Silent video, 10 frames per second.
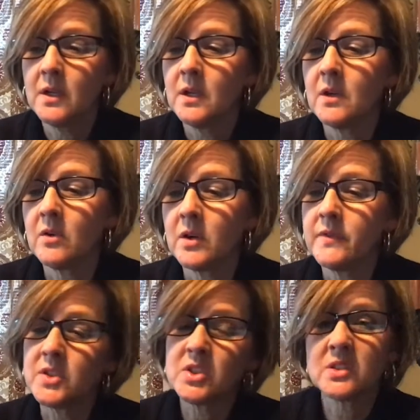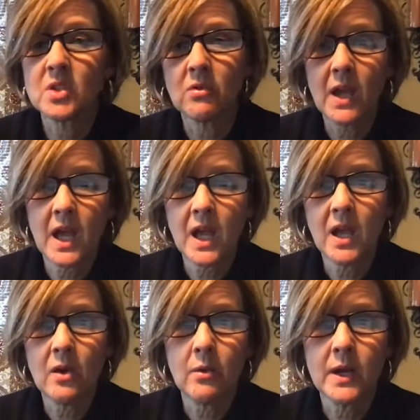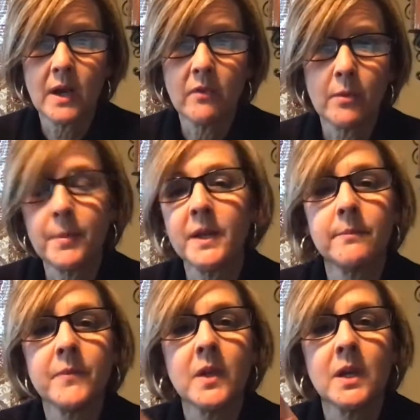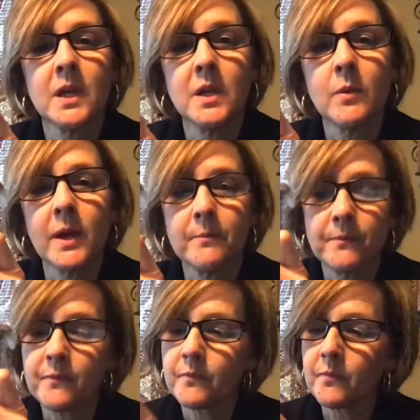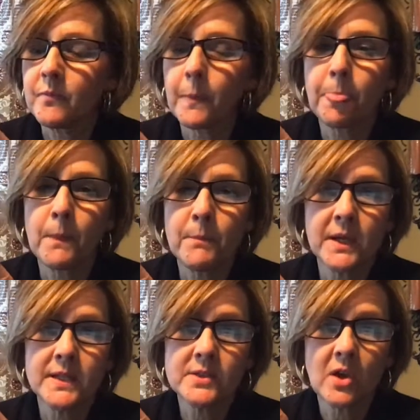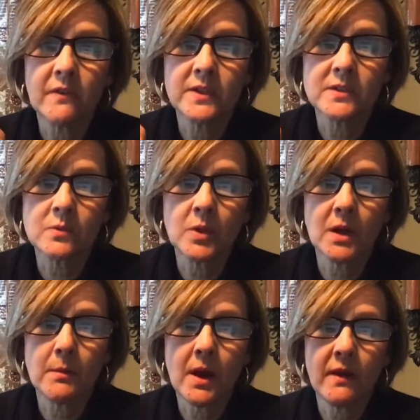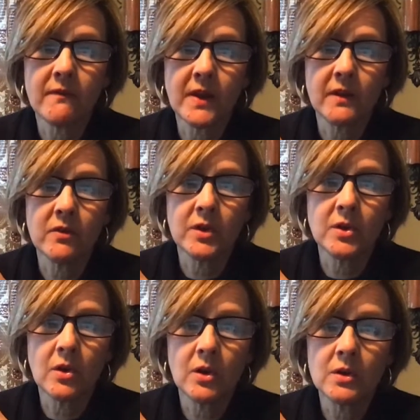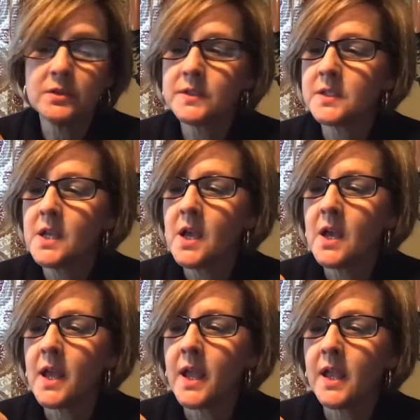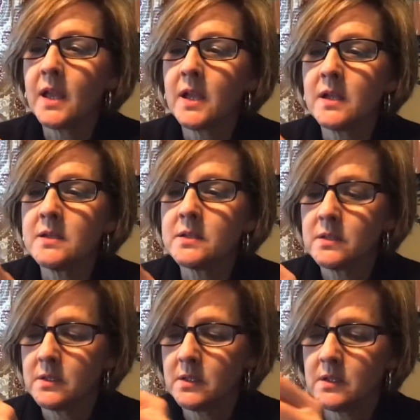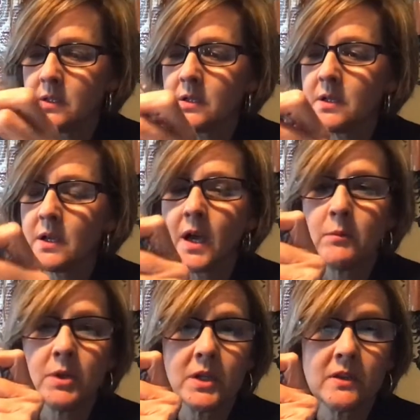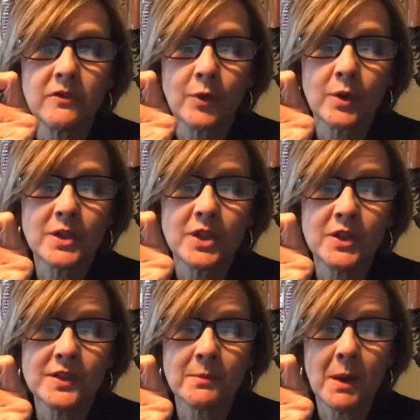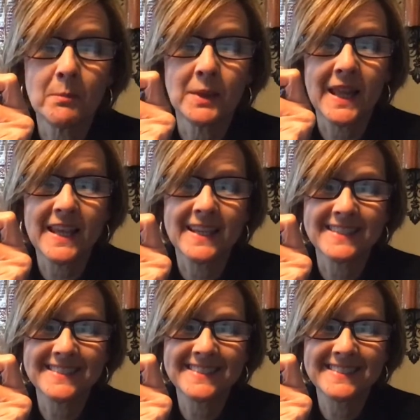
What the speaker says: or if it's just okay or whatever. But anyway, Bunny Soft is one of my favorite yarns, and I'm looking forward to using my blanket.